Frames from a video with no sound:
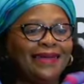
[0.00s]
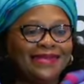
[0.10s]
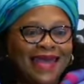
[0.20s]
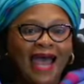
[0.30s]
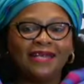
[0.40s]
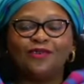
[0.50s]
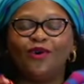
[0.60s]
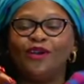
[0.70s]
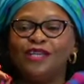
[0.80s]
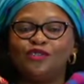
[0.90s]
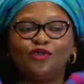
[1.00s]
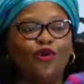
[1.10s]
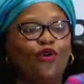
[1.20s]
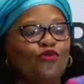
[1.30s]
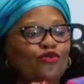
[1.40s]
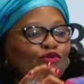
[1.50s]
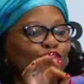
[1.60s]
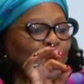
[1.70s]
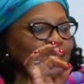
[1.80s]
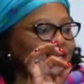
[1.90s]
That on its own
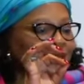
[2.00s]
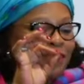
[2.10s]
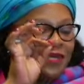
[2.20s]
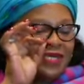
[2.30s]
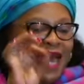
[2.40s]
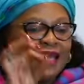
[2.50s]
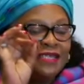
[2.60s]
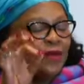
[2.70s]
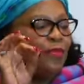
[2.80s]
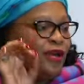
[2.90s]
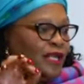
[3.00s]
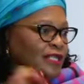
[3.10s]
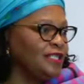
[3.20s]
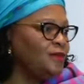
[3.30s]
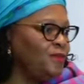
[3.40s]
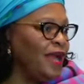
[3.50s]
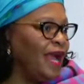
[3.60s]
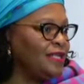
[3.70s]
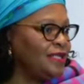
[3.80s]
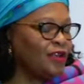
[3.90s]
was, besides the politics
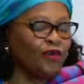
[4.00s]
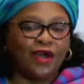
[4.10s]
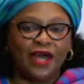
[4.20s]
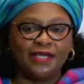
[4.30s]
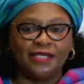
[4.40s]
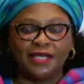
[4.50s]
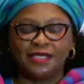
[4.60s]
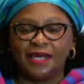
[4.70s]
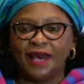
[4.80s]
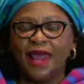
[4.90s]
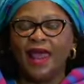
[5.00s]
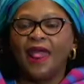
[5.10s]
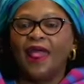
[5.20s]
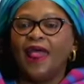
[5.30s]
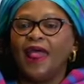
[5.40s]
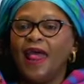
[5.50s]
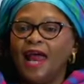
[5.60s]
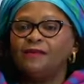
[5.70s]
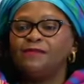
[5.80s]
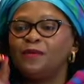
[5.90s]
behind that organization,
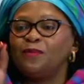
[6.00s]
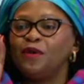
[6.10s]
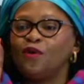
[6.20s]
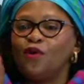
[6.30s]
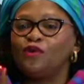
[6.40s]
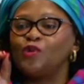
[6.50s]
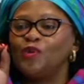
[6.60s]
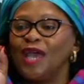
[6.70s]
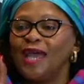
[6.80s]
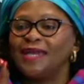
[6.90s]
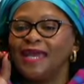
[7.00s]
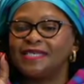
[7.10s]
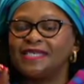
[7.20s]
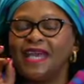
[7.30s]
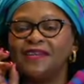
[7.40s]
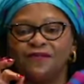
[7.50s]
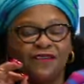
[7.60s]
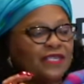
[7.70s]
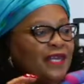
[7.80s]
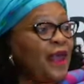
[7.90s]
helped because we had a shared
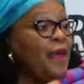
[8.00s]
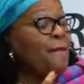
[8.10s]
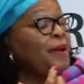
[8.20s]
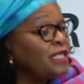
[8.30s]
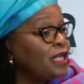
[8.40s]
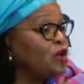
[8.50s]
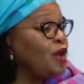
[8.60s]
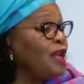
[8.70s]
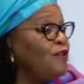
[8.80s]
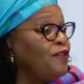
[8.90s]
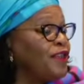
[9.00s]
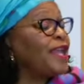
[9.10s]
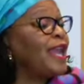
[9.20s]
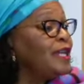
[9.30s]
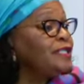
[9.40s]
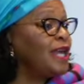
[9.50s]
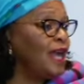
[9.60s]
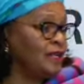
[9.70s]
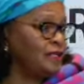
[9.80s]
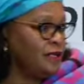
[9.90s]
vision, particularly for the girl
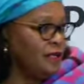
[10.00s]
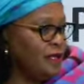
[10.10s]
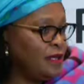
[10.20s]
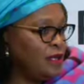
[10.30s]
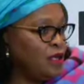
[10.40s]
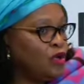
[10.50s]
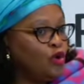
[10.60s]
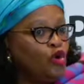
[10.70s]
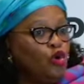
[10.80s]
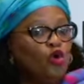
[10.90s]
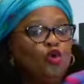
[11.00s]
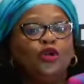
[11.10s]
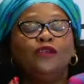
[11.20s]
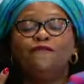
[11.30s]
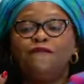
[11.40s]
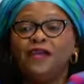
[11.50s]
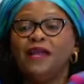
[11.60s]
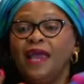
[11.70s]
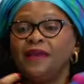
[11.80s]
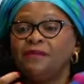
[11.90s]
child, who will
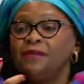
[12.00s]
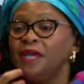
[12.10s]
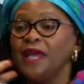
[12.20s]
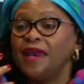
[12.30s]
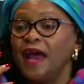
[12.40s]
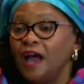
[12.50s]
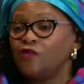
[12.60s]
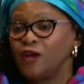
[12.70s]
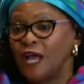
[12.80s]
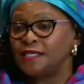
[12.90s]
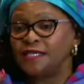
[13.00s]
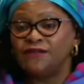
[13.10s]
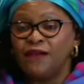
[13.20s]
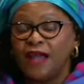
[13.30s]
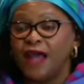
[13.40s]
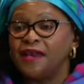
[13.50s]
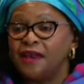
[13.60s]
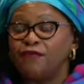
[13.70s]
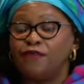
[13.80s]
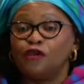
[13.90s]
feel and being an outcast if I can't
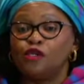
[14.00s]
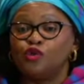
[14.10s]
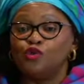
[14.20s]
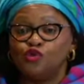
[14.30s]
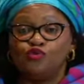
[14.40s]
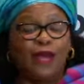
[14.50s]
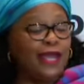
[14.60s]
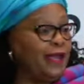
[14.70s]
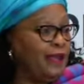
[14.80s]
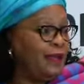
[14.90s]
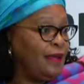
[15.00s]
afford to do my hair.